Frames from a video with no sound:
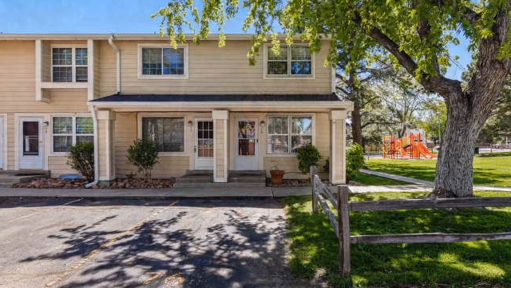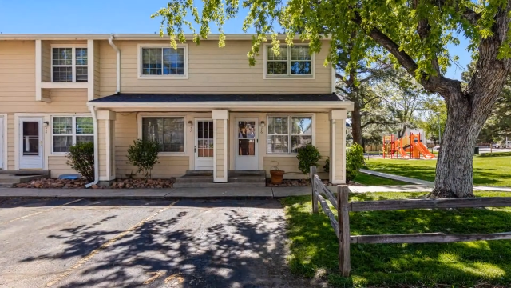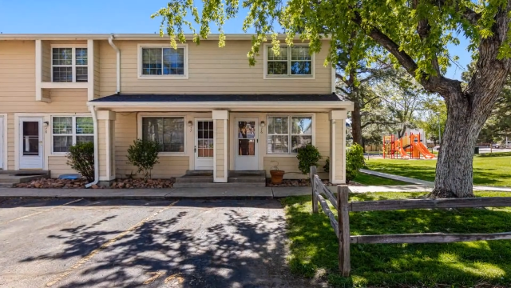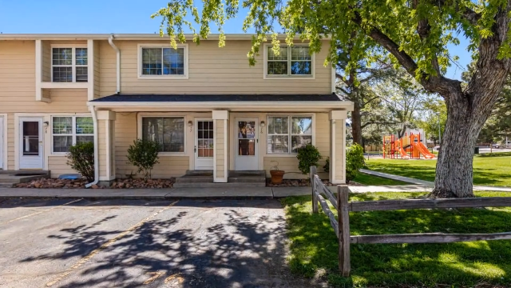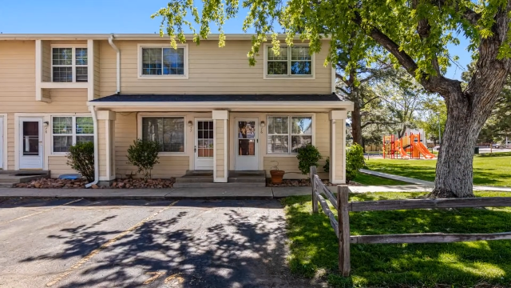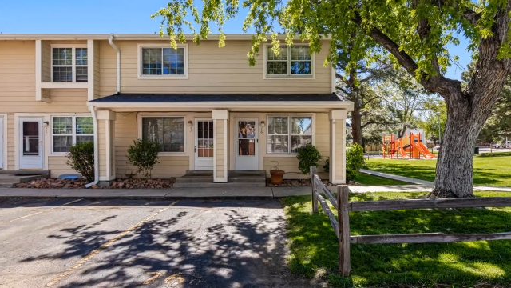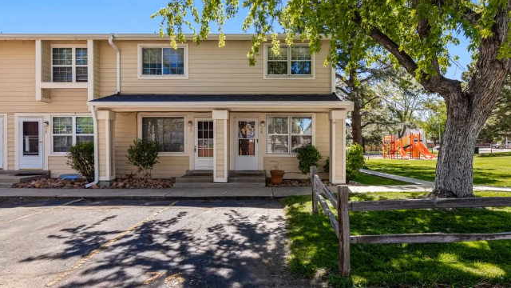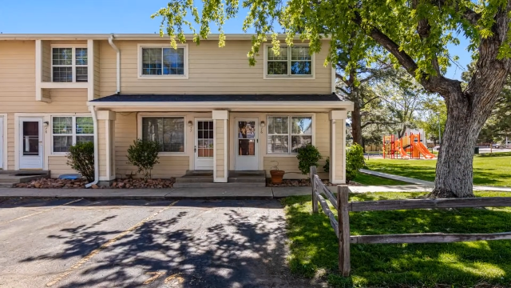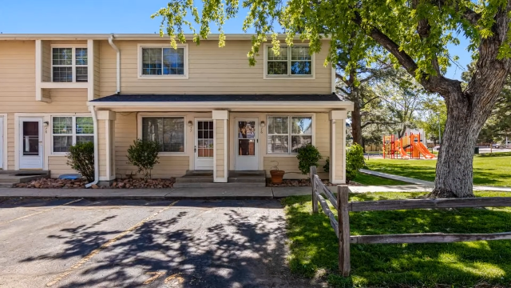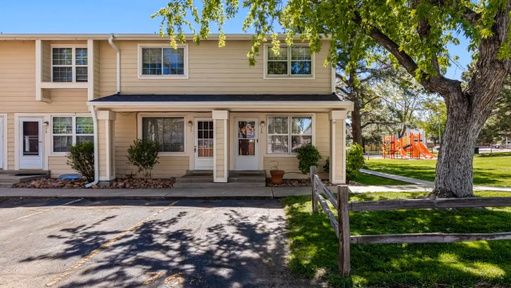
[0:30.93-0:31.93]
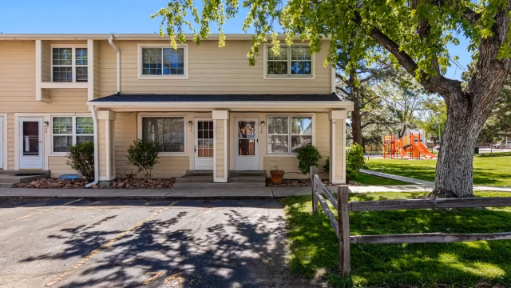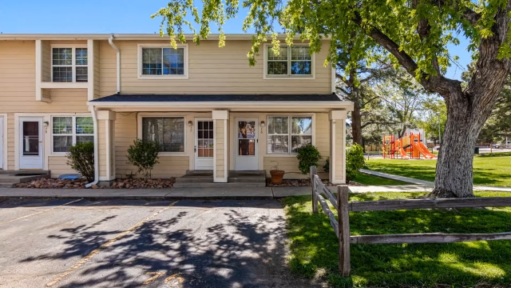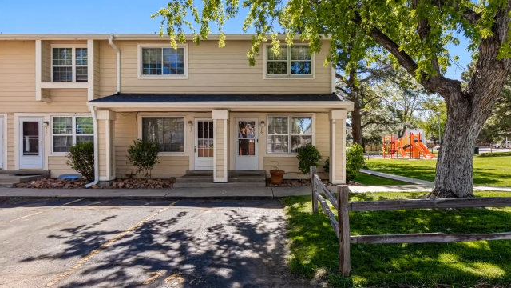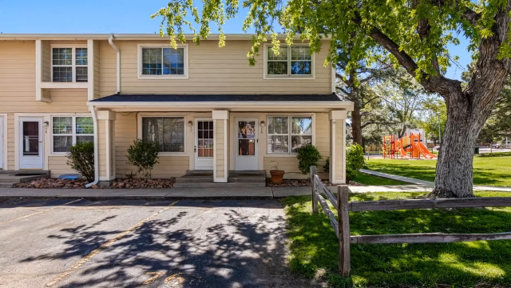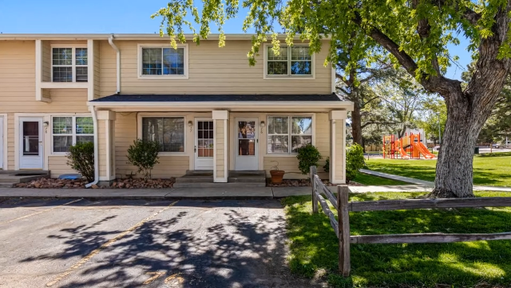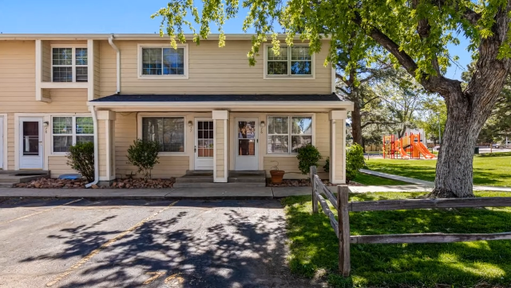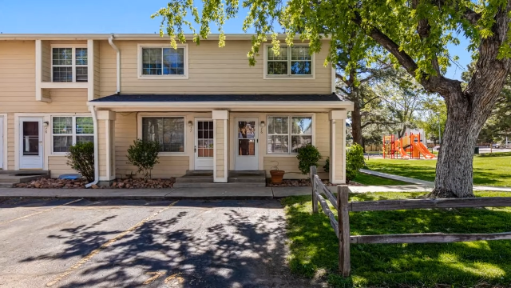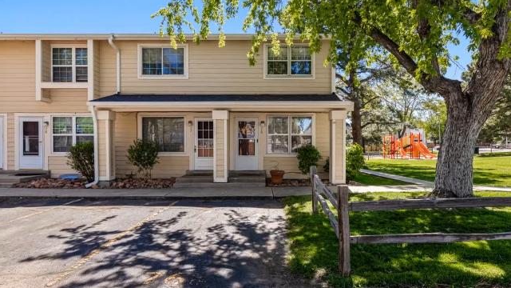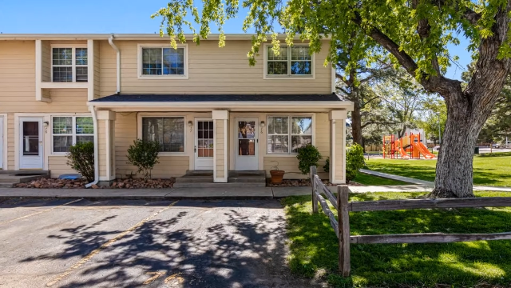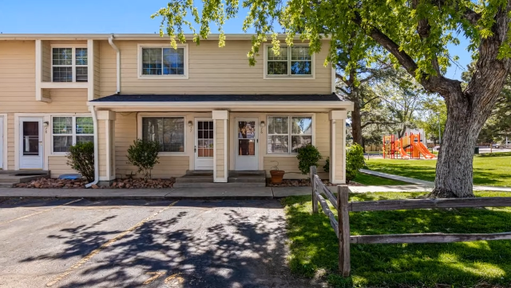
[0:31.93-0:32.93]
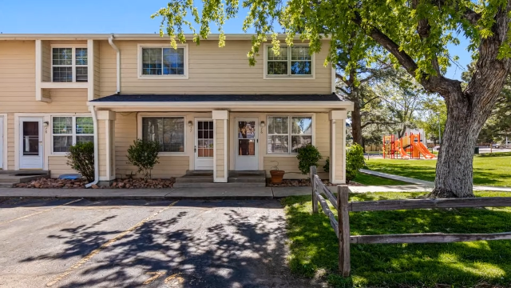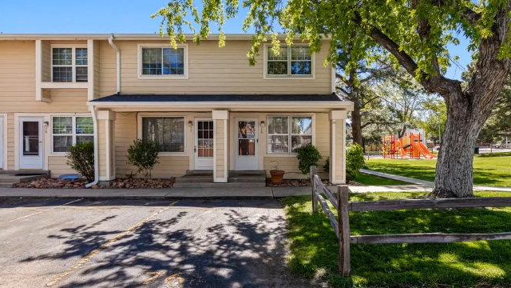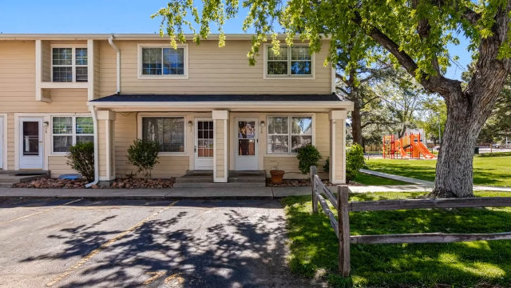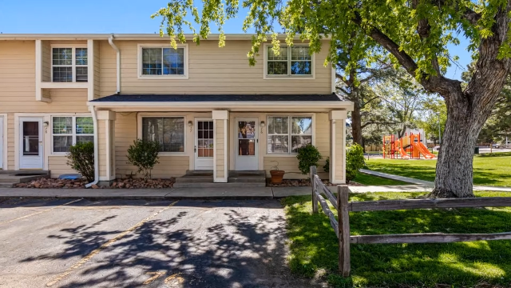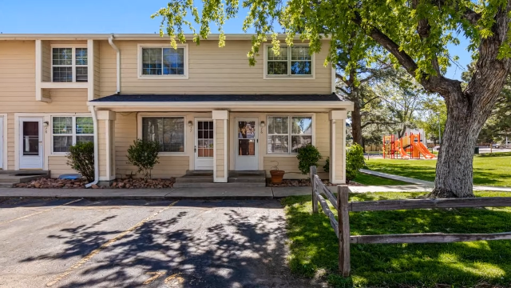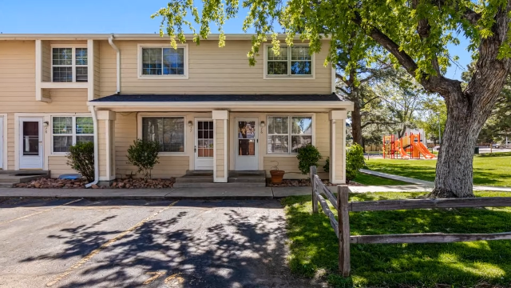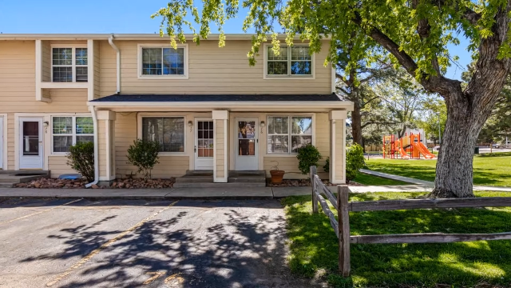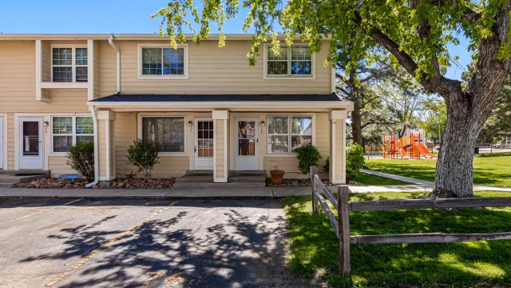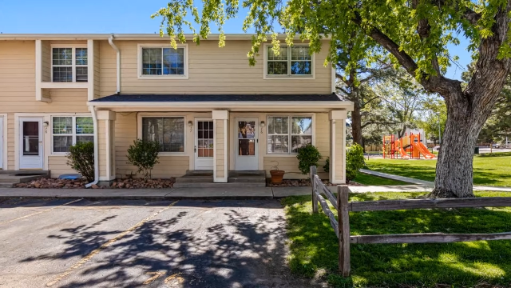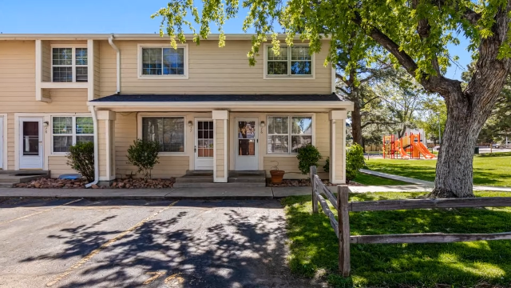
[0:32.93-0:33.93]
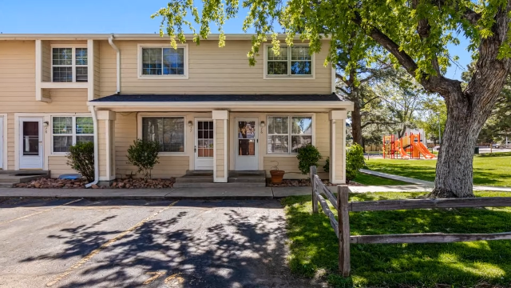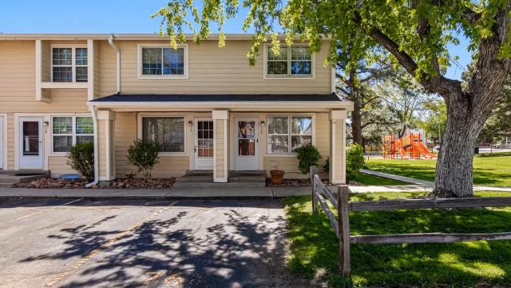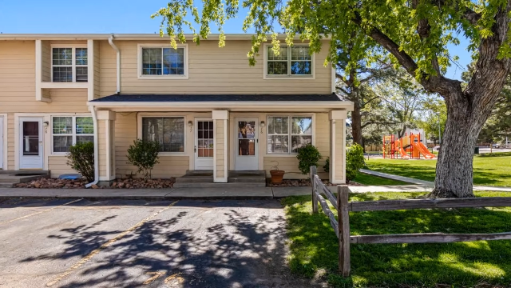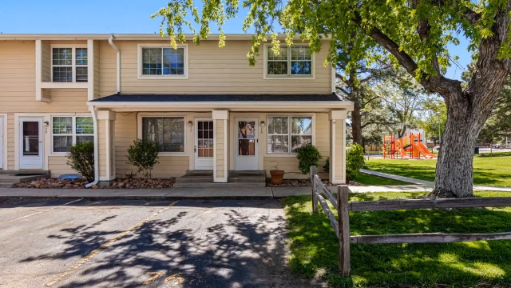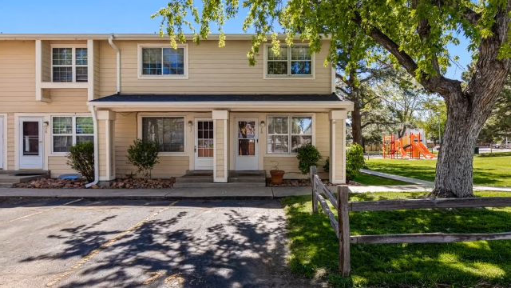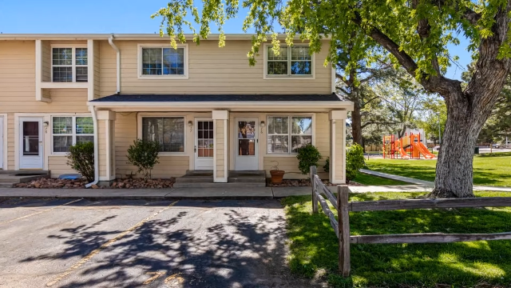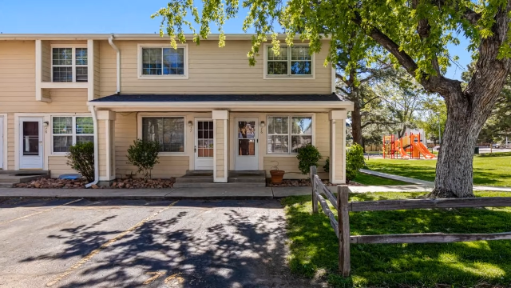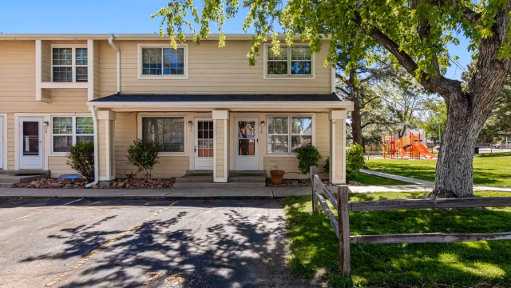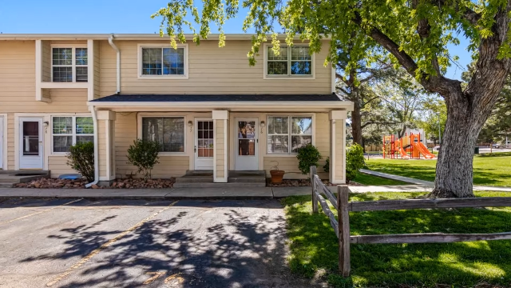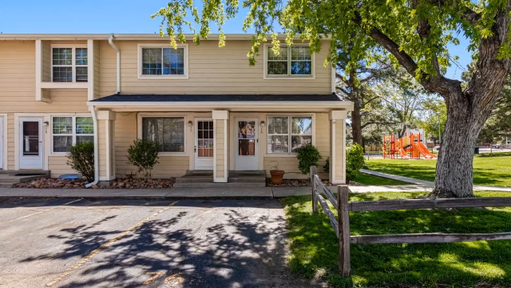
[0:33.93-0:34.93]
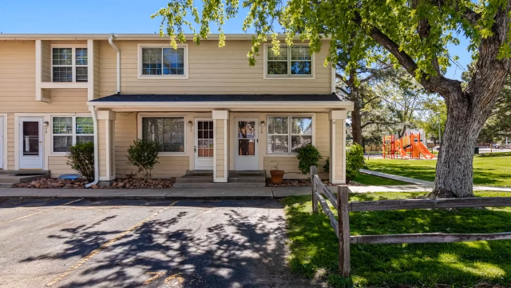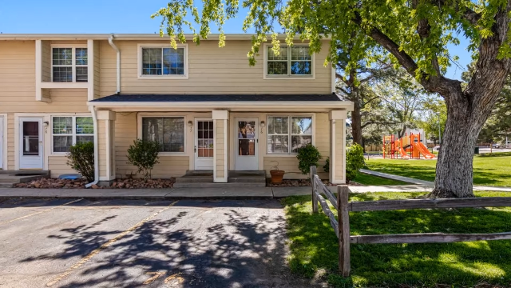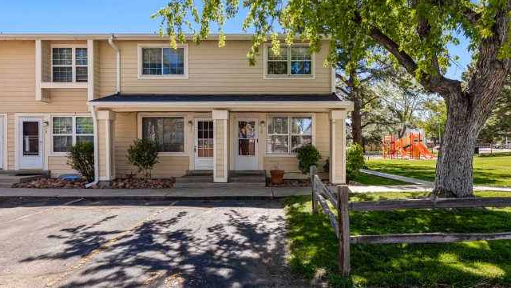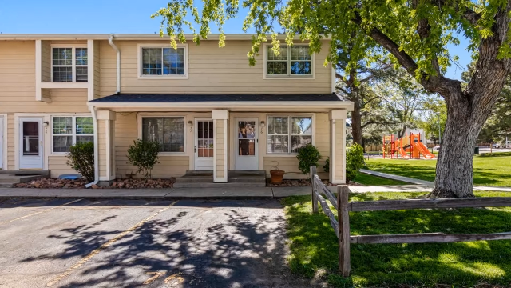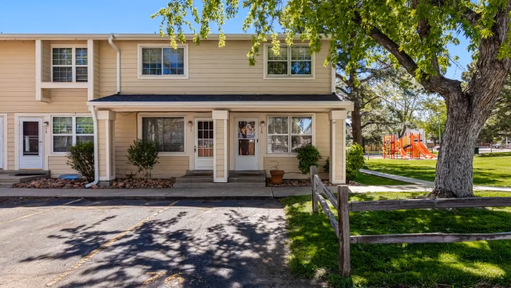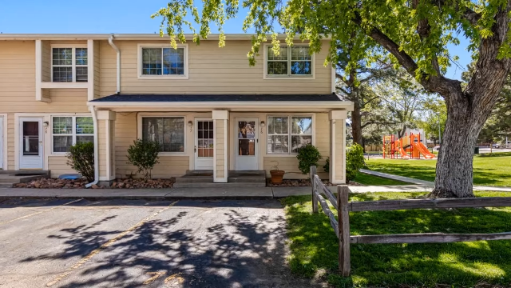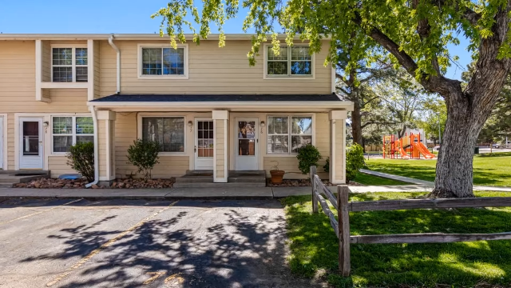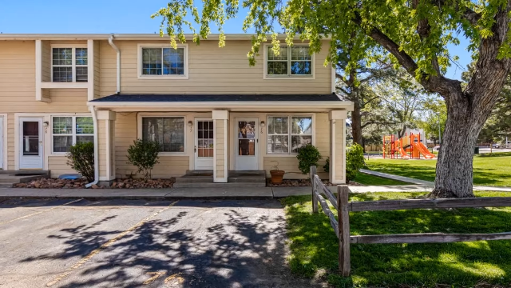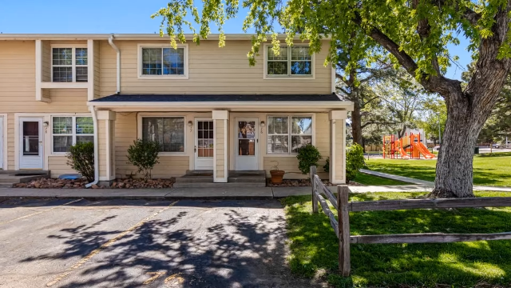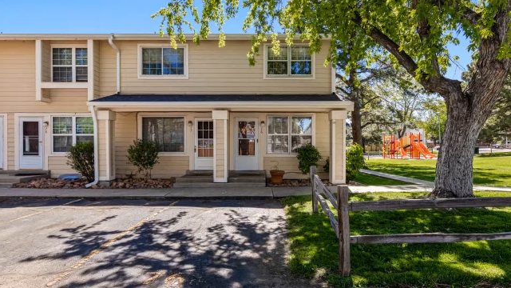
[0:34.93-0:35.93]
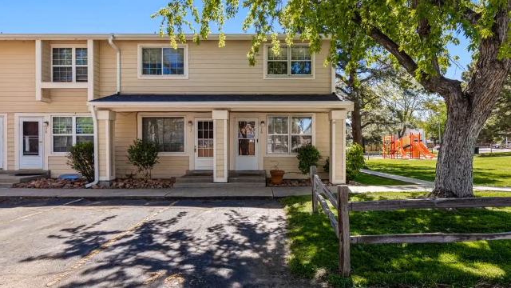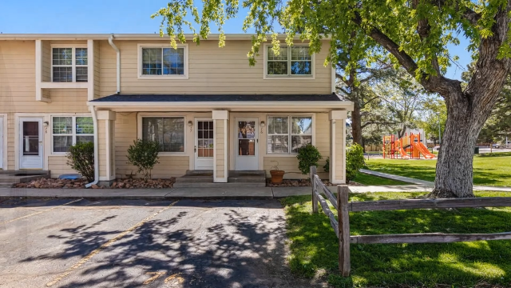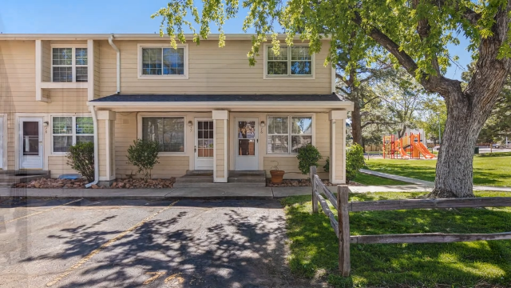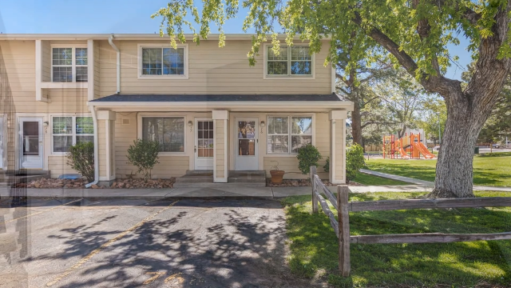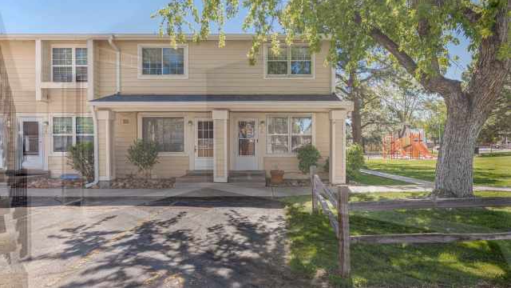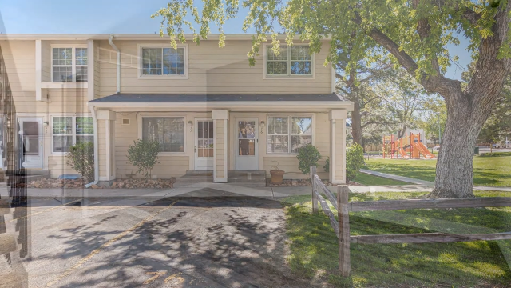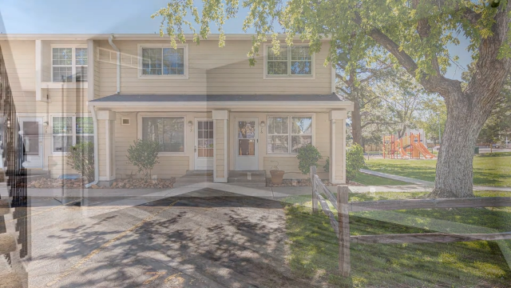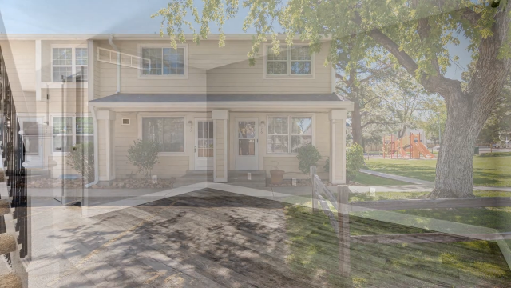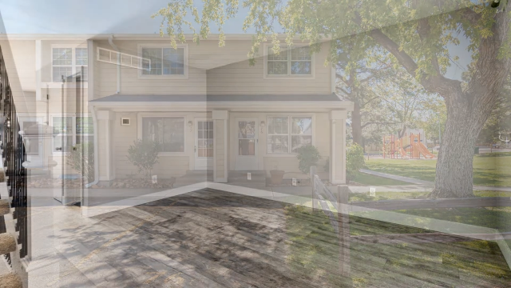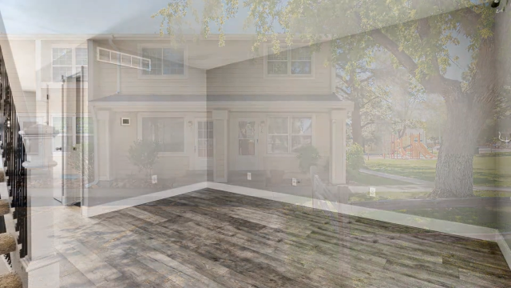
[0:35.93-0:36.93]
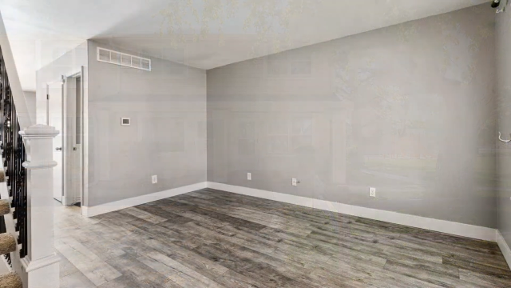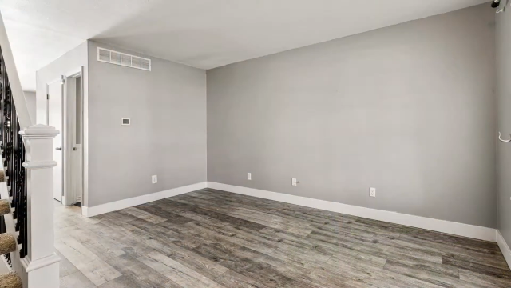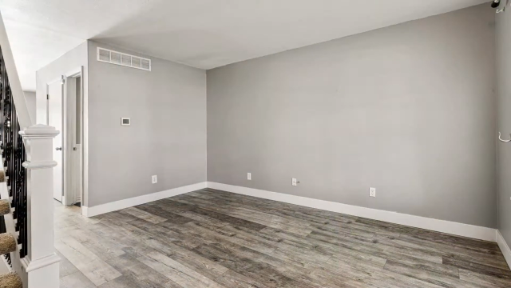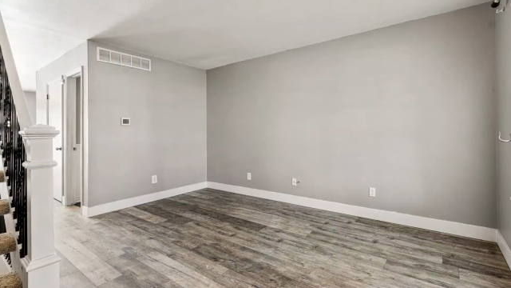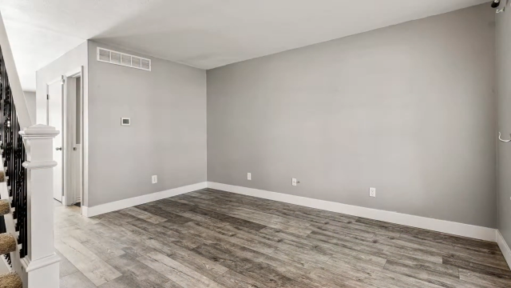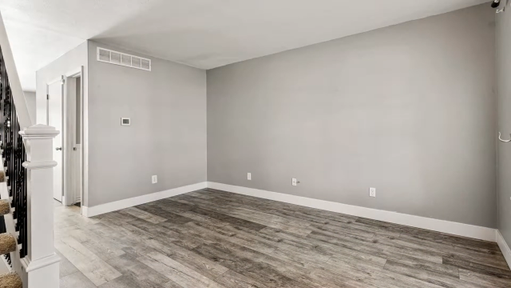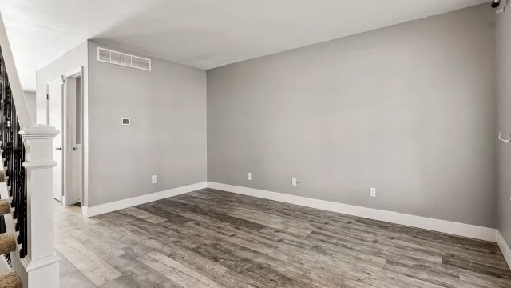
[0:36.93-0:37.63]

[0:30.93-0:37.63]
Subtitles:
Nobody's mouth can be seen.